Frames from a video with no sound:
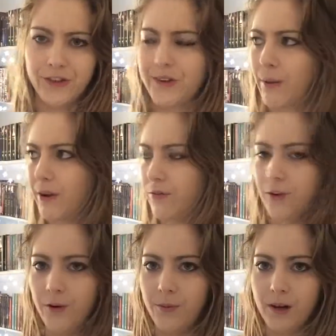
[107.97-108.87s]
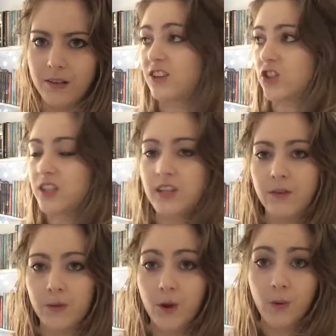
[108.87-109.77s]
She's going for her master's and she's
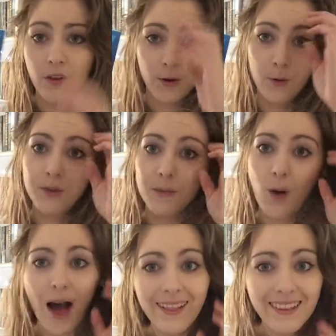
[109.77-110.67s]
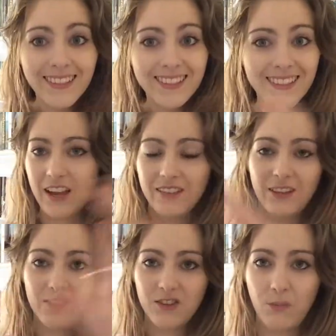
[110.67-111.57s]
living with her brother who is a pilot. They
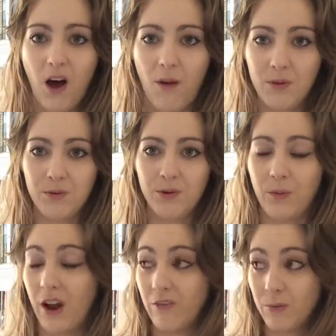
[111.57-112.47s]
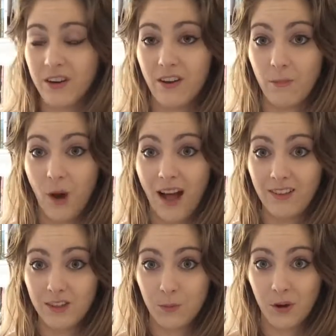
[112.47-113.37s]
live in this apartment building where everybody there are
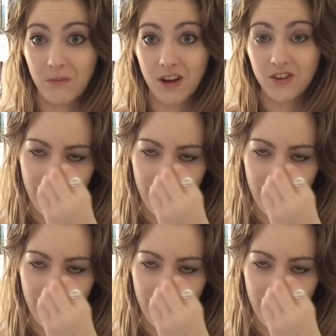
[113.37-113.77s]
pilots pretty much.